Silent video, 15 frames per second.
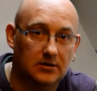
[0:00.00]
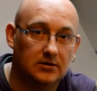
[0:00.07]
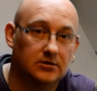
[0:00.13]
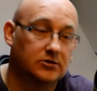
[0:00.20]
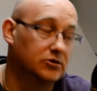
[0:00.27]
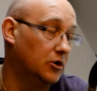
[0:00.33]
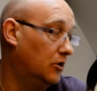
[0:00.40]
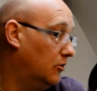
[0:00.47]

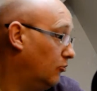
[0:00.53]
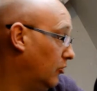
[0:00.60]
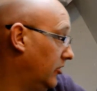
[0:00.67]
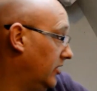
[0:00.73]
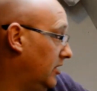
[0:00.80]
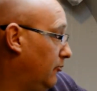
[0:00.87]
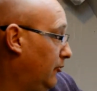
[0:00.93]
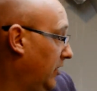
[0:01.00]
So
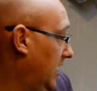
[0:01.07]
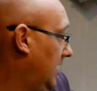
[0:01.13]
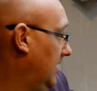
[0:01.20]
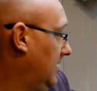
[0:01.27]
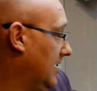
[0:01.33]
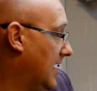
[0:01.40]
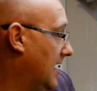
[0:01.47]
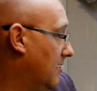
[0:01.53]
whether it
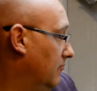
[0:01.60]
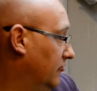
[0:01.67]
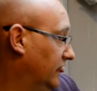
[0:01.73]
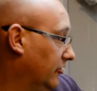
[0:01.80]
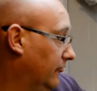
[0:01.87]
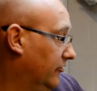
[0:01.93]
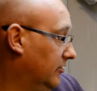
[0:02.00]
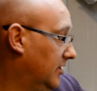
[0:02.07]
be
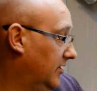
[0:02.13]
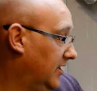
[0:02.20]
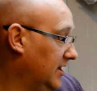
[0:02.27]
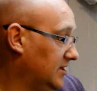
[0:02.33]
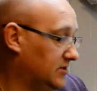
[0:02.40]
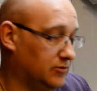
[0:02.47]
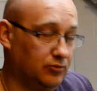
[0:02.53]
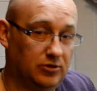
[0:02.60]
something like
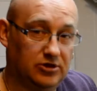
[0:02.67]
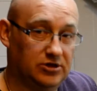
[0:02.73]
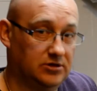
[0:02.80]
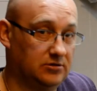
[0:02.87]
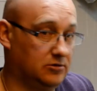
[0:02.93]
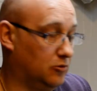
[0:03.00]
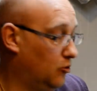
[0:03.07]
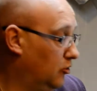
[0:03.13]
this, which is
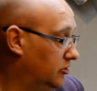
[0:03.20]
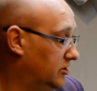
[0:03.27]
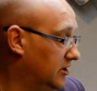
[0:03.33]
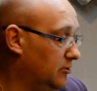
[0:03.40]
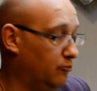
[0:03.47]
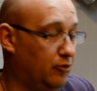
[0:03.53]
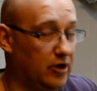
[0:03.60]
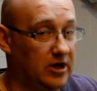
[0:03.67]
quarter
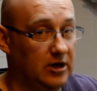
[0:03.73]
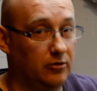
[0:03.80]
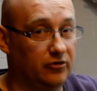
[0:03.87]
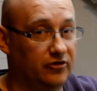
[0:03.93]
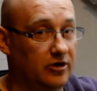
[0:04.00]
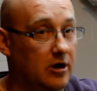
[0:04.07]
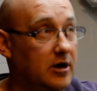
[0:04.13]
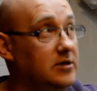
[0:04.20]
imperial
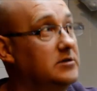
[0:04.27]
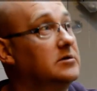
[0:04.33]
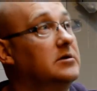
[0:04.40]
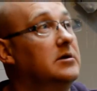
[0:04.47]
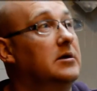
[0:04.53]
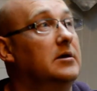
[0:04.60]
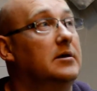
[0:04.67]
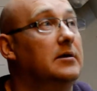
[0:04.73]
size,
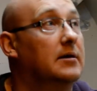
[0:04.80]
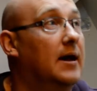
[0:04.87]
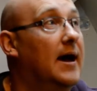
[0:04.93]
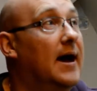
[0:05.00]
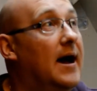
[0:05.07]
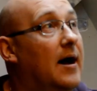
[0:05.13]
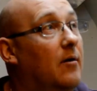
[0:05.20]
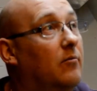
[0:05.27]

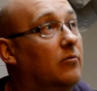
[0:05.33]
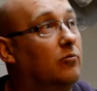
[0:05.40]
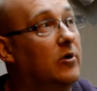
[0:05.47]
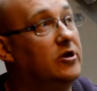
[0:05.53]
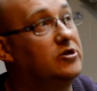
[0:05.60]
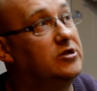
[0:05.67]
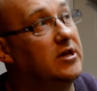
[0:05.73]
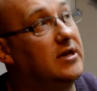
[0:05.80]

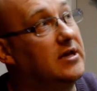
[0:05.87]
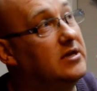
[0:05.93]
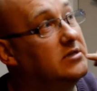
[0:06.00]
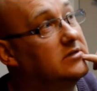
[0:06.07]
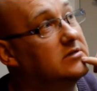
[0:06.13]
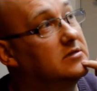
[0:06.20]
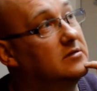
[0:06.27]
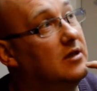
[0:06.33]
which
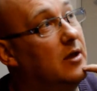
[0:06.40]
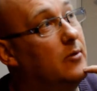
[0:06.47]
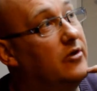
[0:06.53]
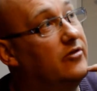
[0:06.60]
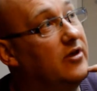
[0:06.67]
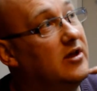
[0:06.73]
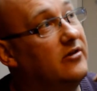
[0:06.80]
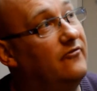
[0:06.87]
is, let me
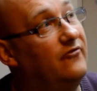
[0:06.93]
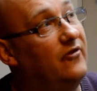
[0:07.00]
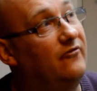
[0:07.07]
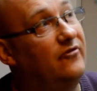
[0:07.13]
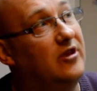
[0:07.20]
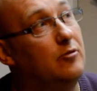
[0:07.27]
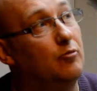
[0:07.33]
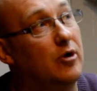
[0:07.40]
think,
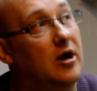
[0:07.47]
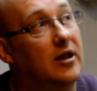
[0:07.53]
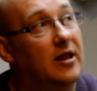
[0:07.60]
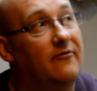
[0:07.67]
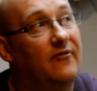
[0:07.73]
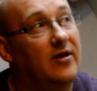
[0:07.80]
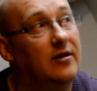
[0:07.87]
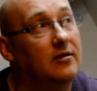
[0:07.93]
15 by
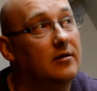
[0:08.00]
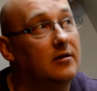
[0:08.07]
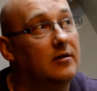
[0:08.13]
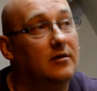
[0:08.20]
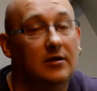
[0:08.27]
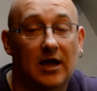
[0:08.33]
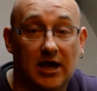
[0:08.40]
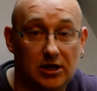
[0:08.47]
11
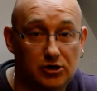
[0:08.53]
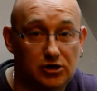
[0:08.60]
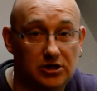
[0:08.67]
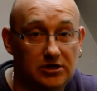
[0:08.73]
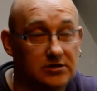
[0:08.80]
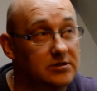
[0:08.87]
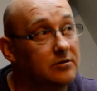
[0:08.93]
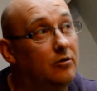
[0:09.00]

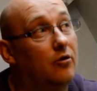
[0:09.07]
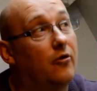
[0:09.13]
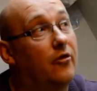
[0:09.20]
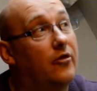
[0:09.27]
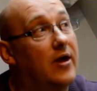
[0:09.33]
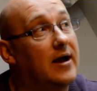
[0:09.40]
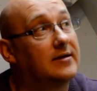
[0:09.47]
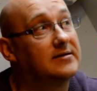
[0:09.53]
inches or
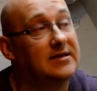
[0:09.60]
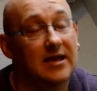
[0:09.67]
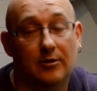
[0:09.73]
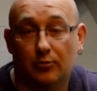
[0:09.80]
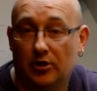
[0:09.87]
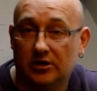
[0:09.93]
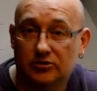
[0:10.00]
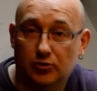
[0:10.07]
38
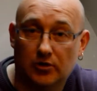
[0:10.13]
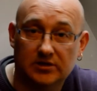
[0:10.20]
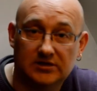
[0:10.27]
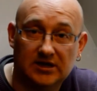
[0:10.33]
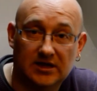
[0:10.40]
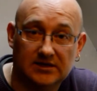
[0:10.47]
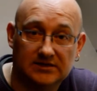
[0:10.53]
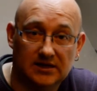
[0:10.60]
by
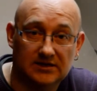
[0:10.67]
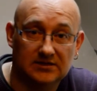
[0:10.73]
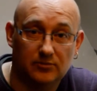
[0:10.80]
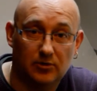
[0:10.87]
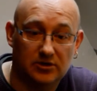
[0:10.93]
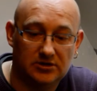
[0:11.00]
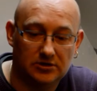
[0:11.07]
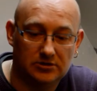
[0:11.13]
28
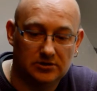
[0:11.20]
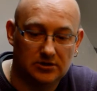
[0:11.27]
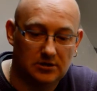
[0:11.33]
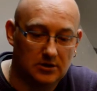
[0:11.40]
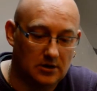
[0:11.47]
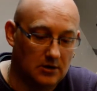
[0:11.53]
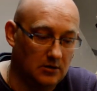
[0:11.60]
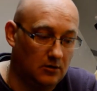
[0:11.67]
centimeters,
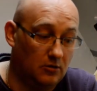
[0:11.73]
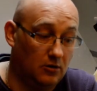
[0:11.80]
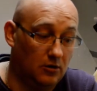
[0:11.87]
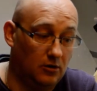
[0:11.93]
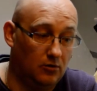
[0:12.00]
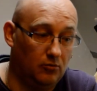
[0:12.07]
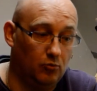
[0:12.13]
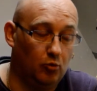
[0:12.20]

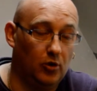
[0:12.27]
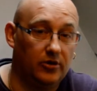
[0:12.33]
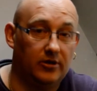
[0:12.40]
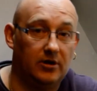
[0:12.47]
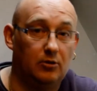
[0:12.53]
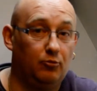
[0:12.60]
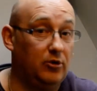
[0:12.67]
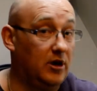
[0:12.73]
or whether
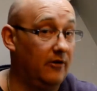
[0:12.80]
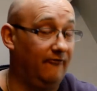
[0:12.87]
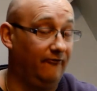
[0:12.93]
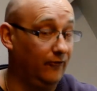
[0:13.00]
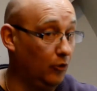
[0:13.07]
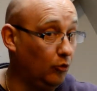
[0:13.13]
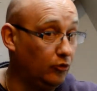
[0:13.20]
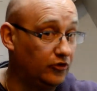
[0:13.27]
it be a
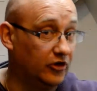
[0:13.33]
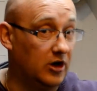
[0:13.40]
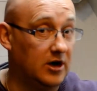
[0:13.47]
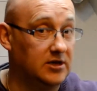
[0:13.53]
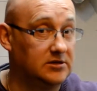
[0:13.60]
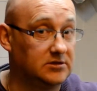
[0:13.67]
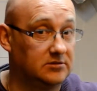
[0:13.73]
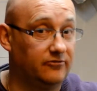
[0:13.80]
full
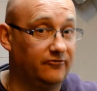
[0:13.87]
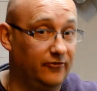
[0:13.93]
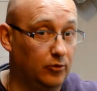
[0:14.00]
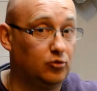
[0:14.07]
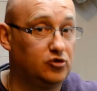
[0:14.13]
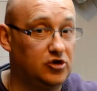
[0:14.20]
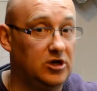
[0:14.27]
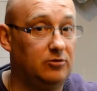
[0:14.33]
size, full
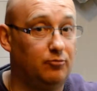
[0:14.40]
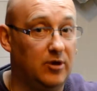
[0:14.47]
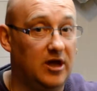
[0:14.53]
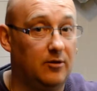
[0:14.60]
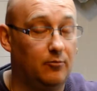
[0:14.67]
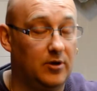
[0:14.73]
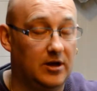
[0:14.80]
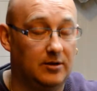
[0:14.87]
sheet
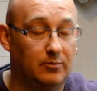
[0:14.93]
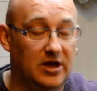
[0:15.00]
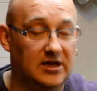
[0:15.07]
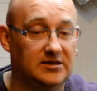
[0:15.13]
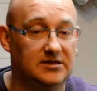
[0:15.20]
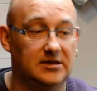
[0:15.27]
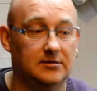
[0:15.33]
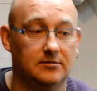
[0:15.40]

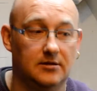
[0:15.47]
painting,